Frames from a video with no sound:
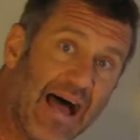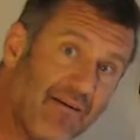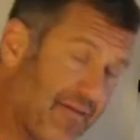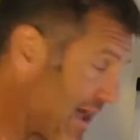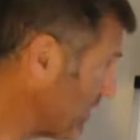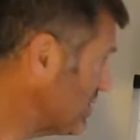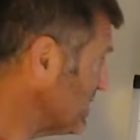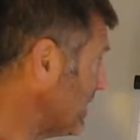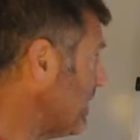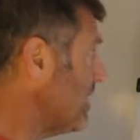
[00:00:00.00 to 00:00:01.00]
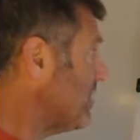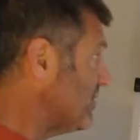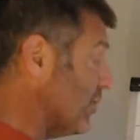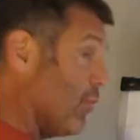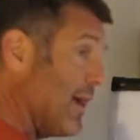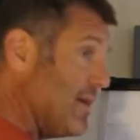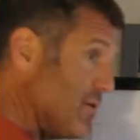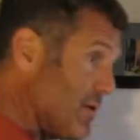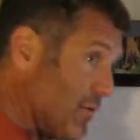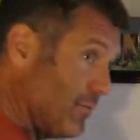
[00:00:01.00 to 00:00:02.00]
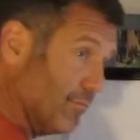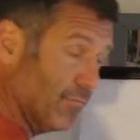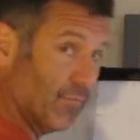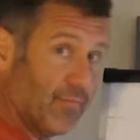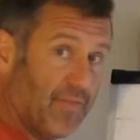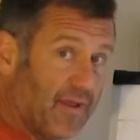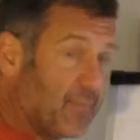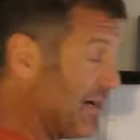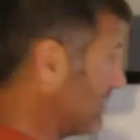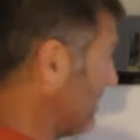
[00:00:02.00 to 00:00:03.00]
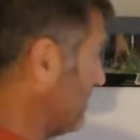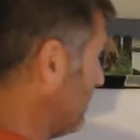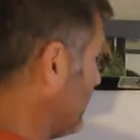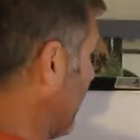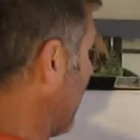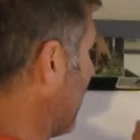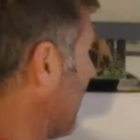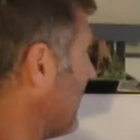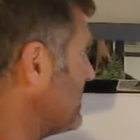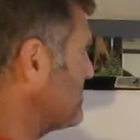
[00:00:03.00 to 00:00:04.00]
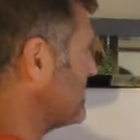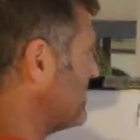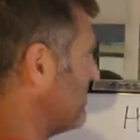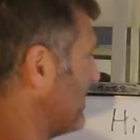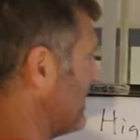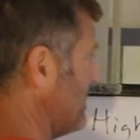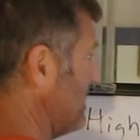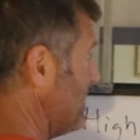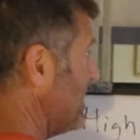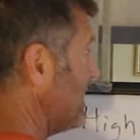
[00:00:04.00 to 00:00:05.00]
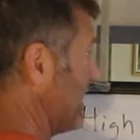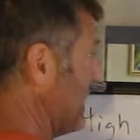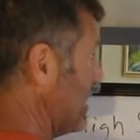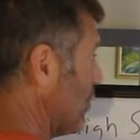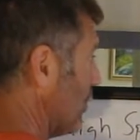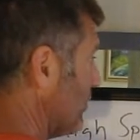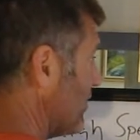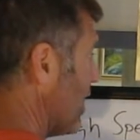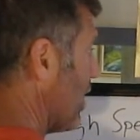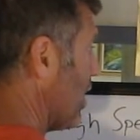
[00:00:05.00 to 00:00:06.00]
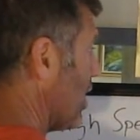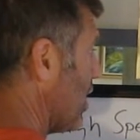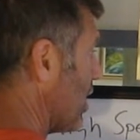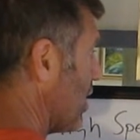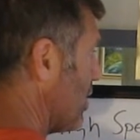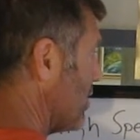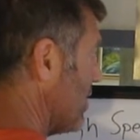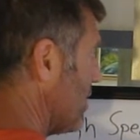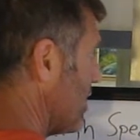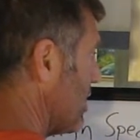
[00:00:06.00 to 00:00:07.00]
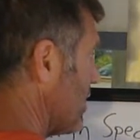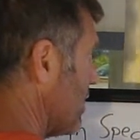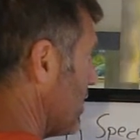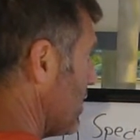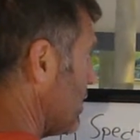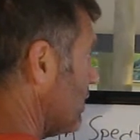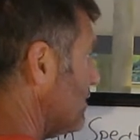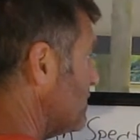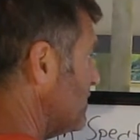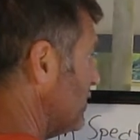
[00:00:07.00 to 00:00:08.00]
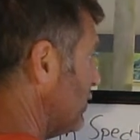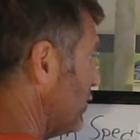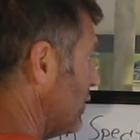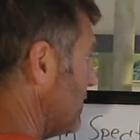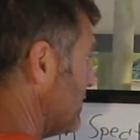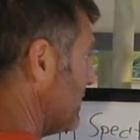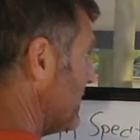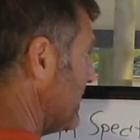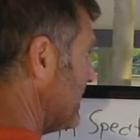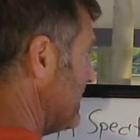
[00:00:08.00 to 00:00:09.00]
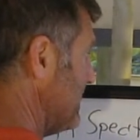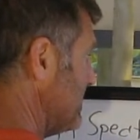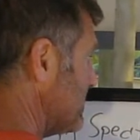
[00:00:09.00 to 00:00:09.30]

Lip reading: of energy. So the way you could think about this is that high specific heat equals hard to heat